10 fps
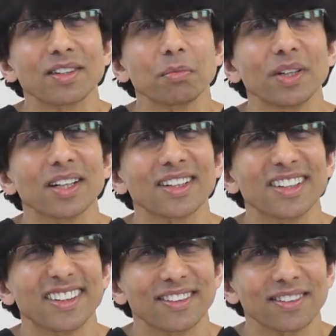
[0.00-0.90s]
to be a
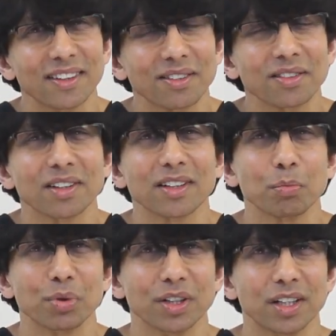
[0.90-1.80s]
consistent
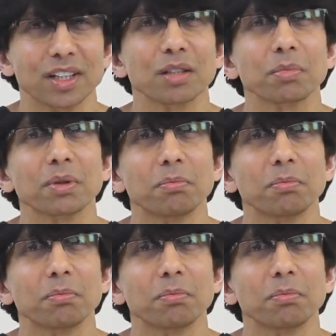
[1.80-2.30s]
and predictable